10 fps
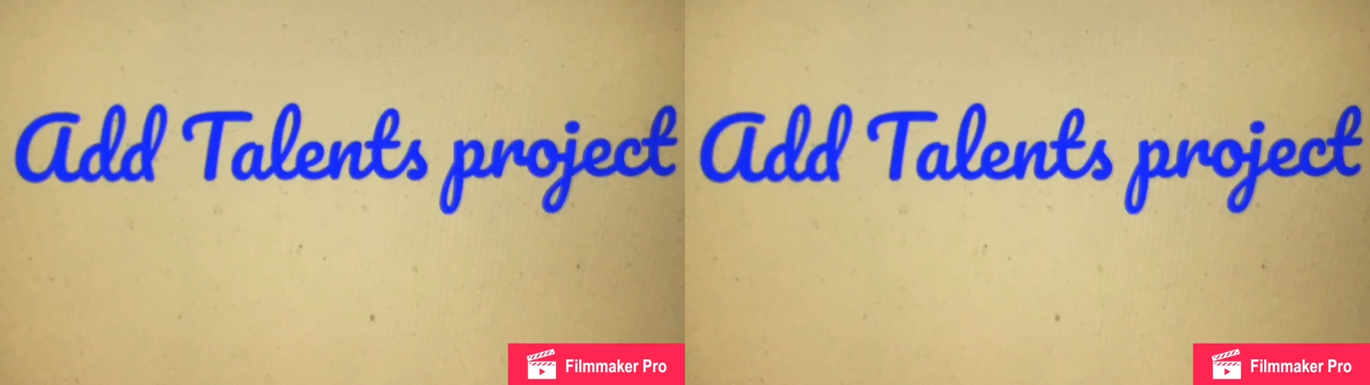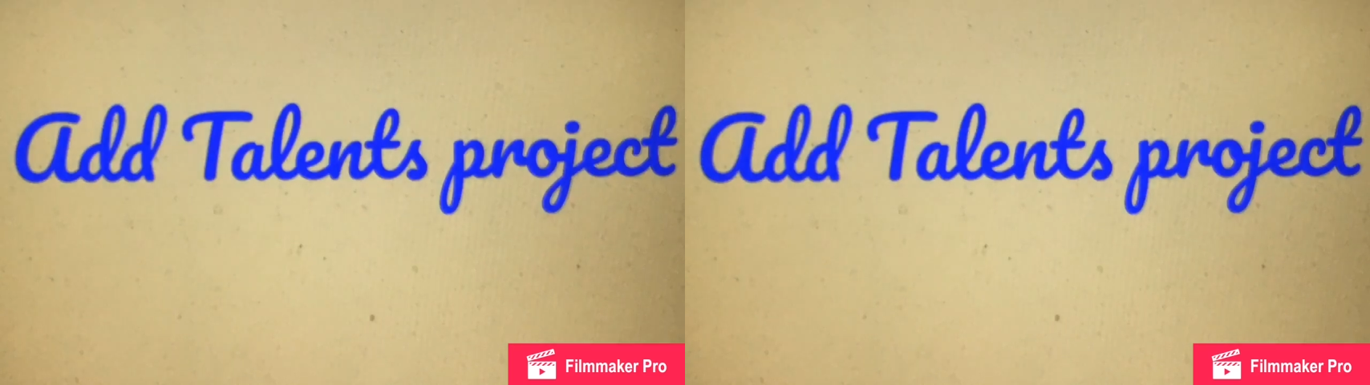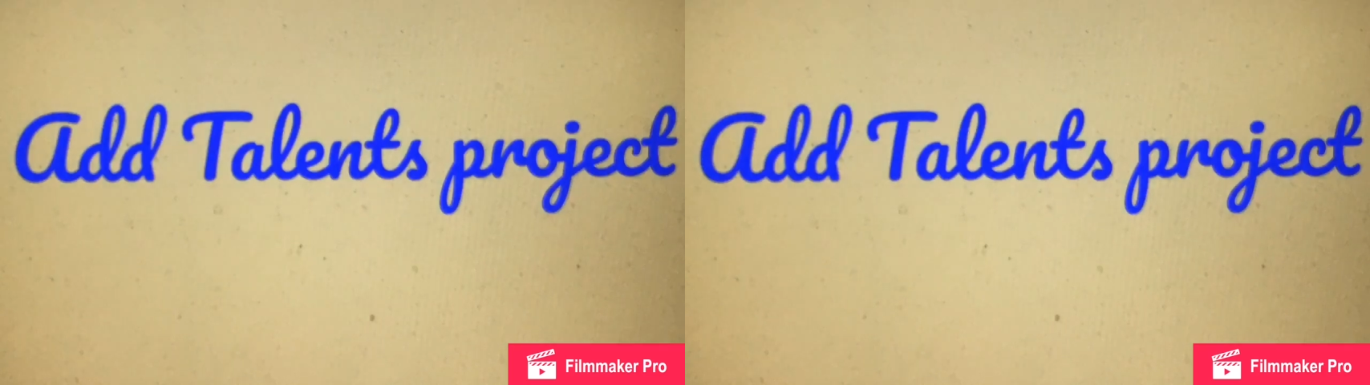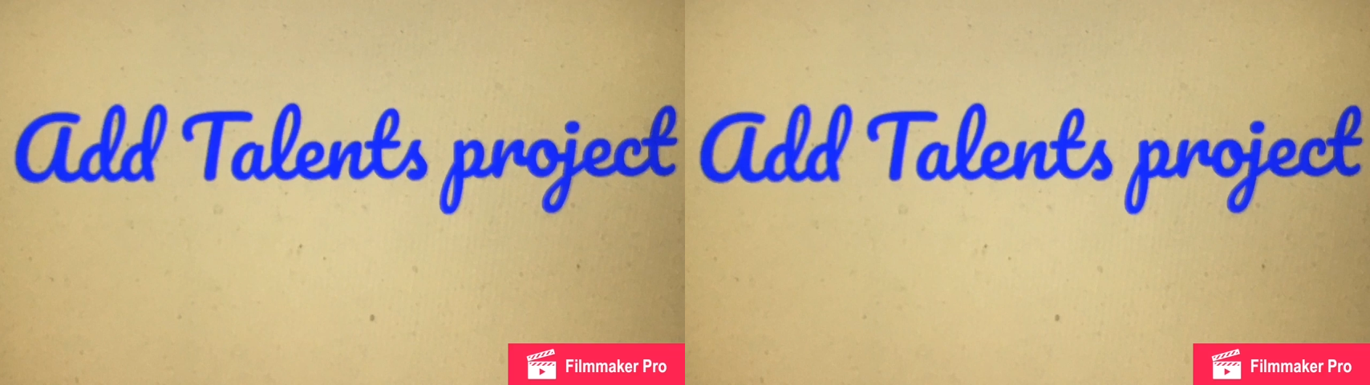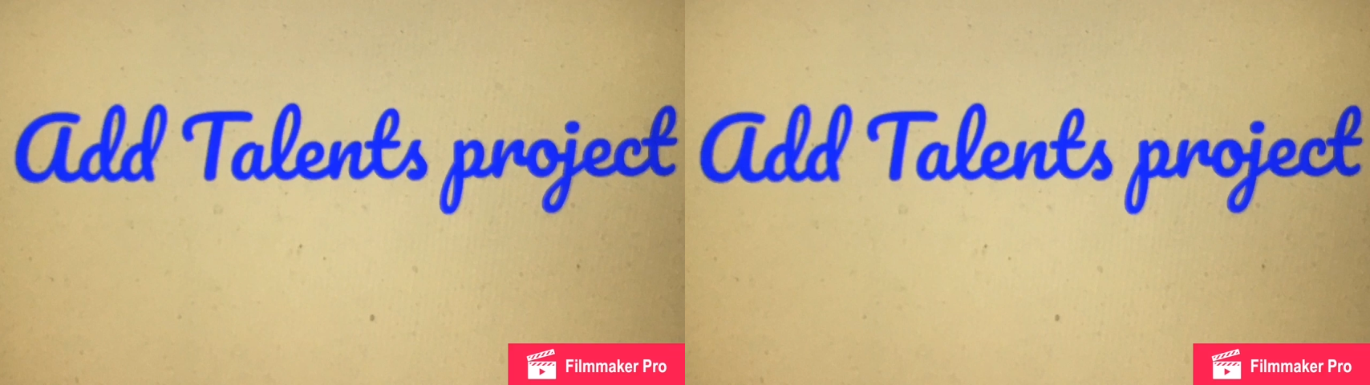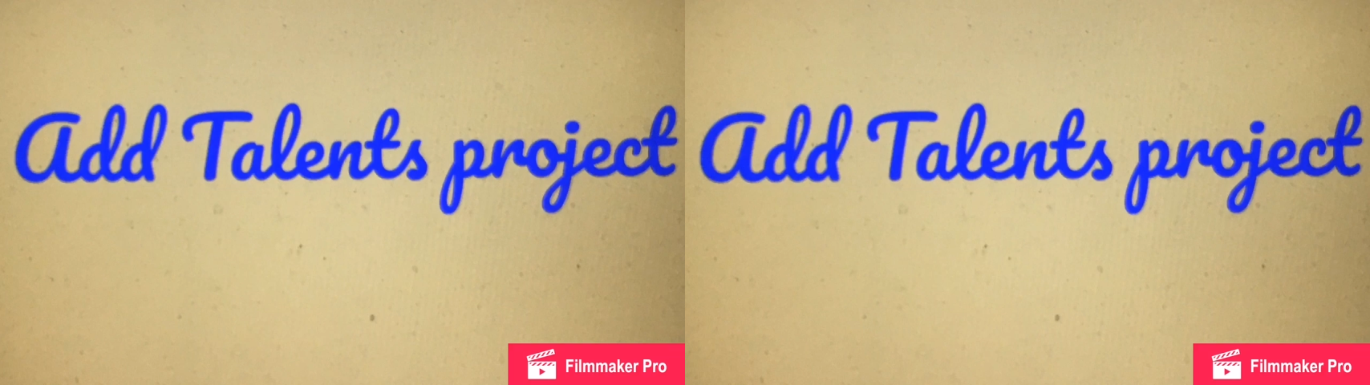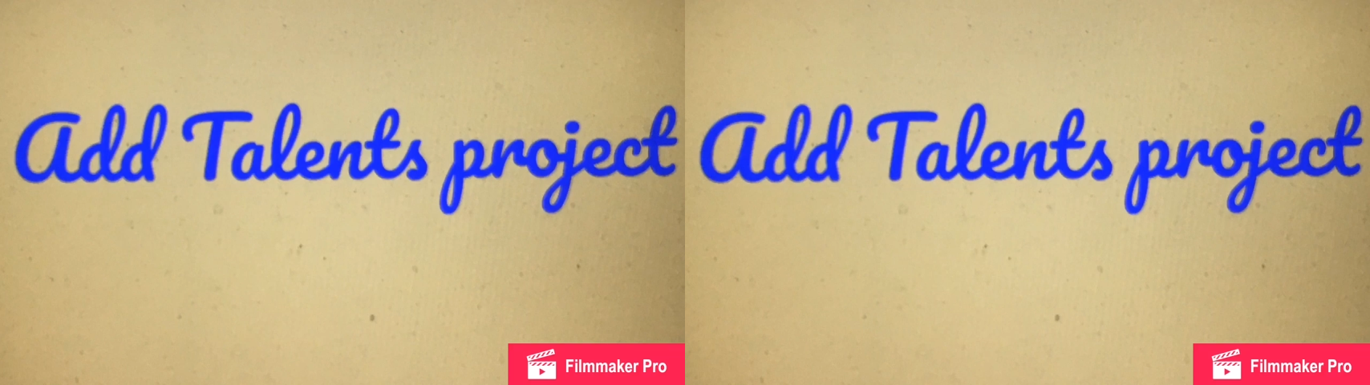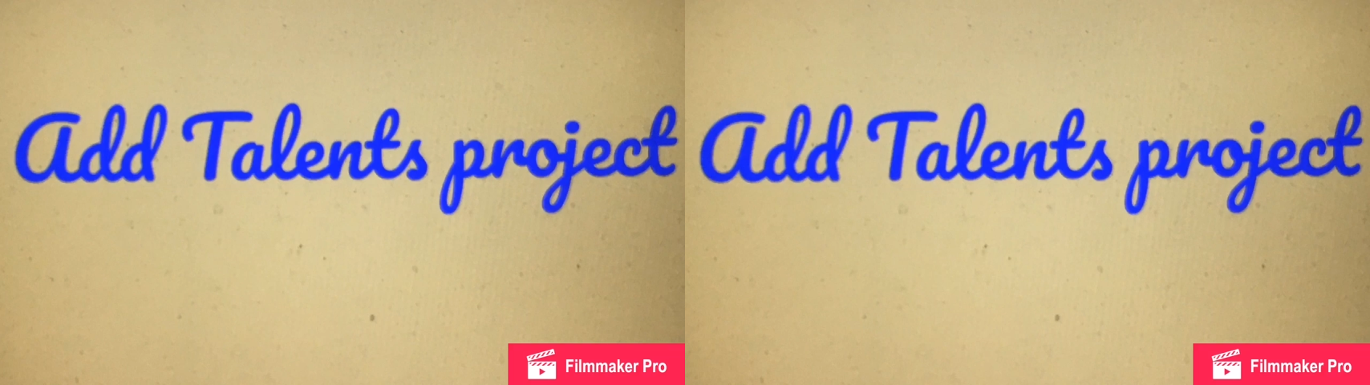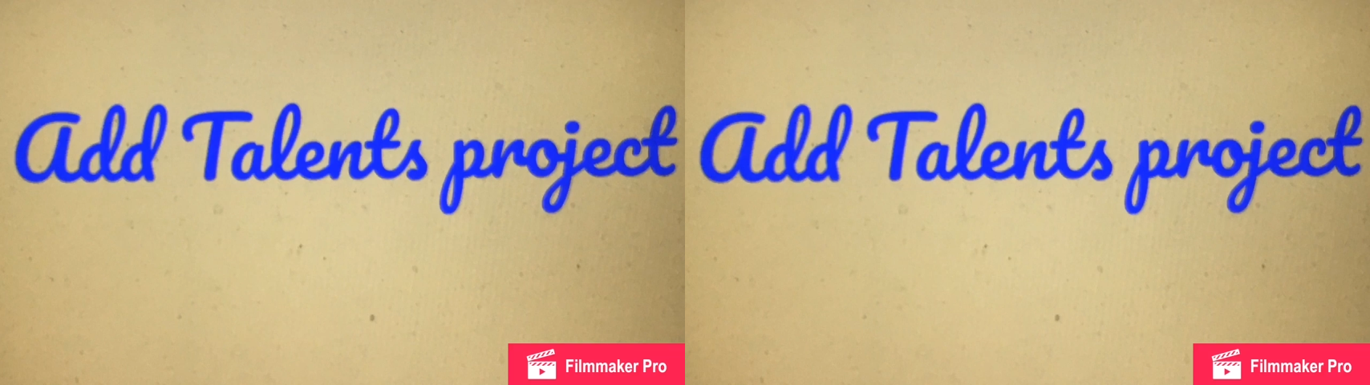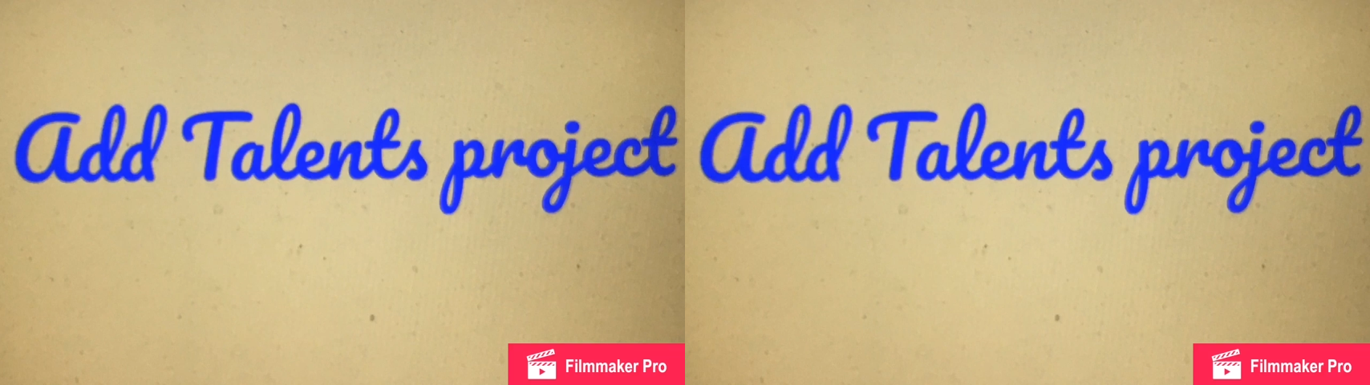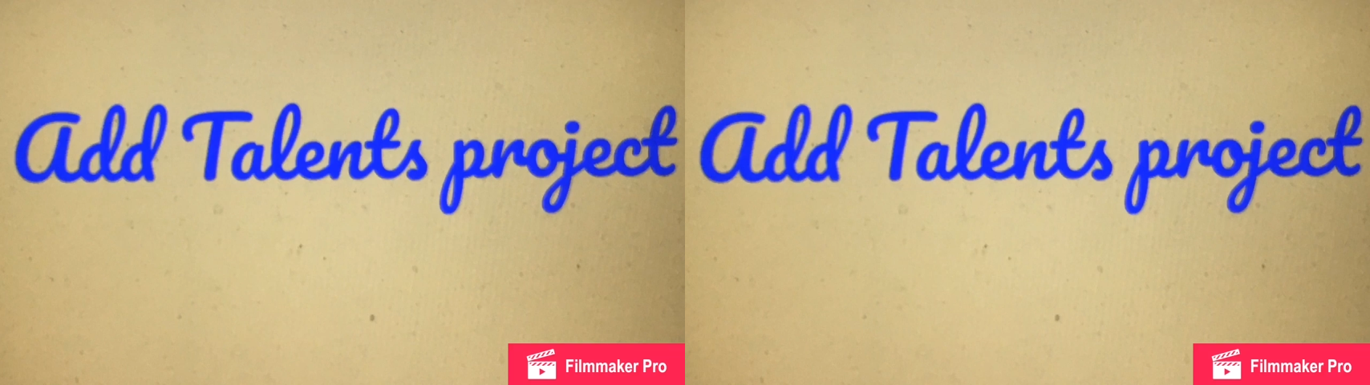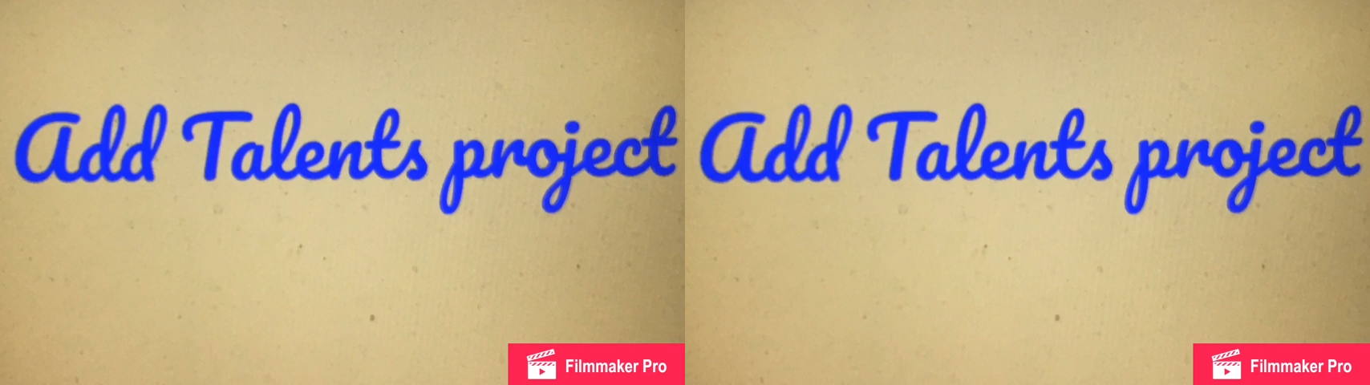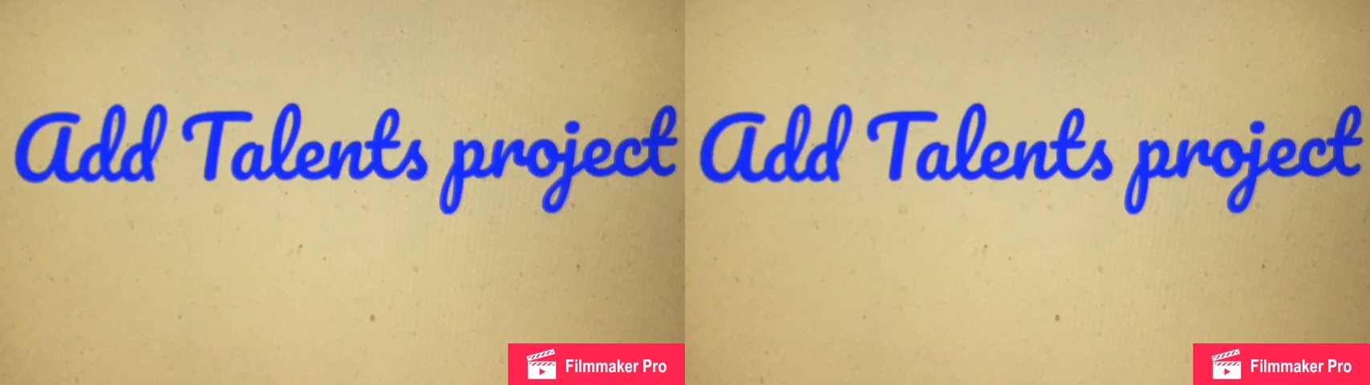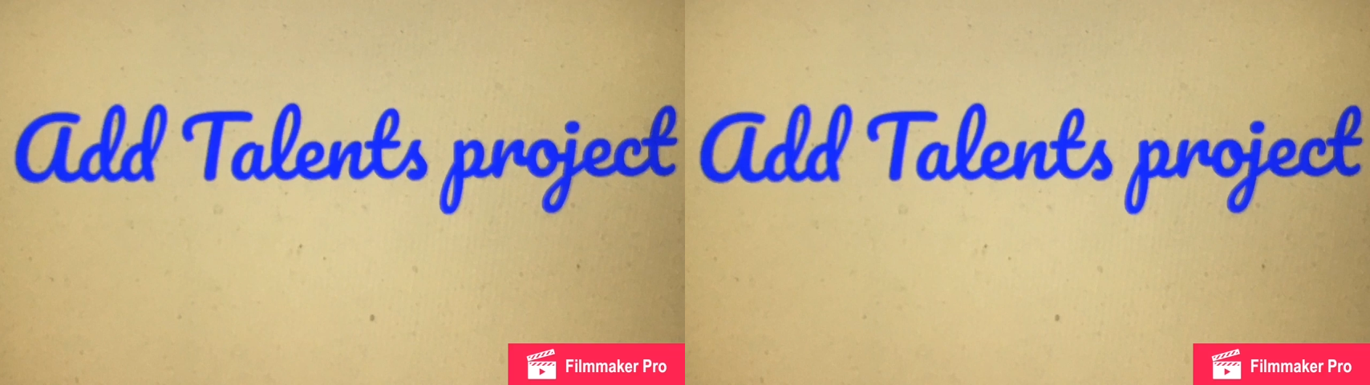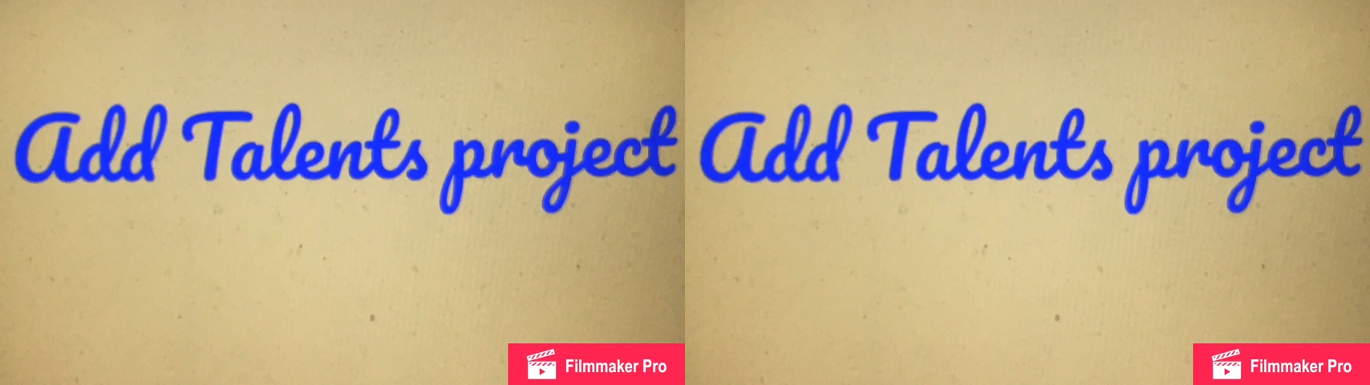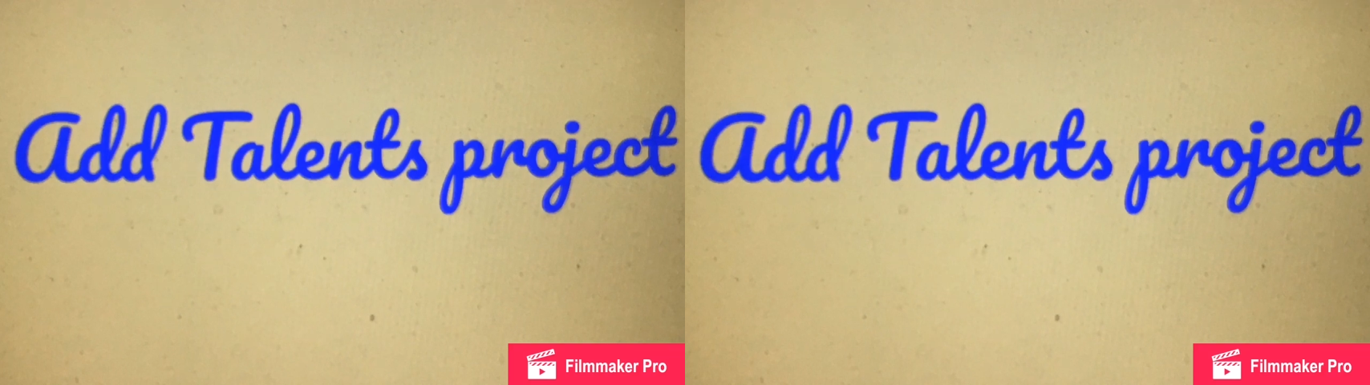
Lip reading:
Nobody's mouth can be seen.